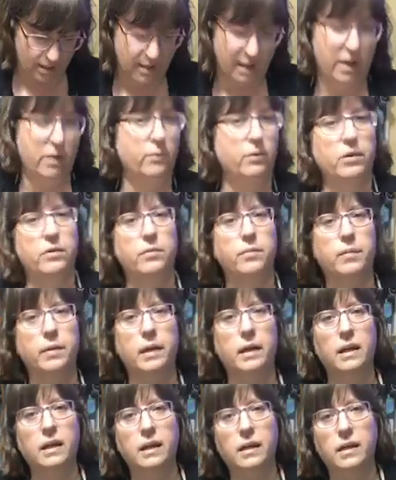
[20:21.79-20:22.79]
that with
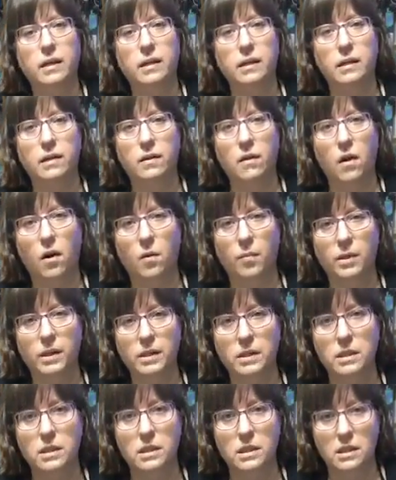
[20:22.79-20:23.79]
me in the
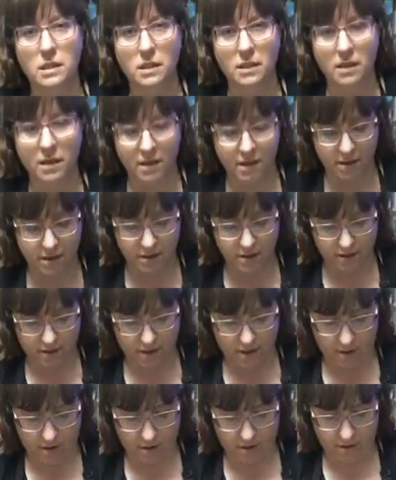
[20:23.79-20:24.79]
comments,
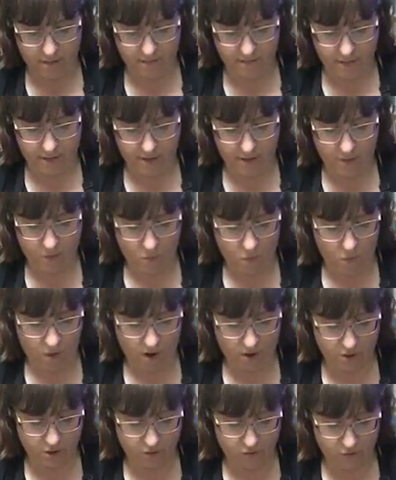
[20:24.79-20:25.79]
and
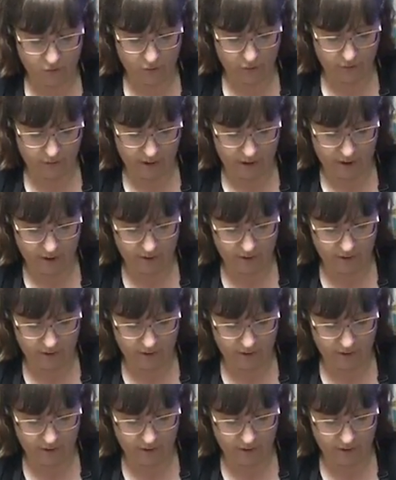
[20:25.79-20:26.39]
watch for that